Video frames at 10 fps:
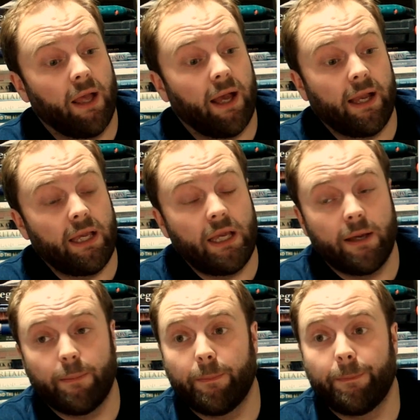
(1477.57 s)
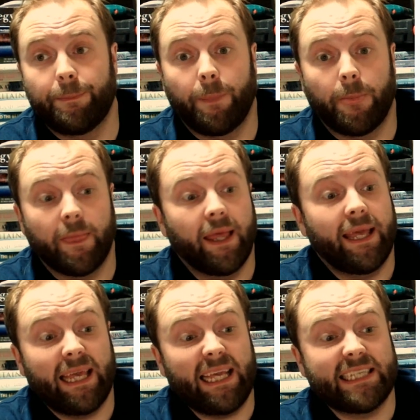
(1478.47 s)
I.e.,
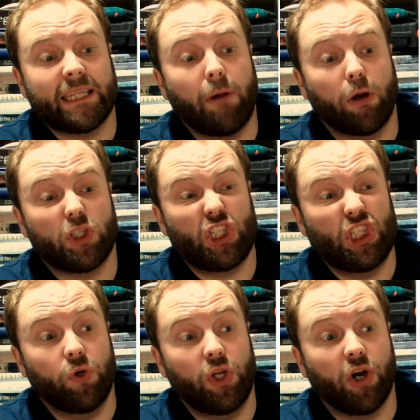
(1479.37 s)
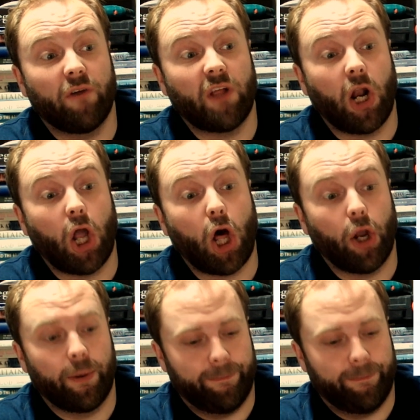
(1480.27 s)
he's the most junior of the lot.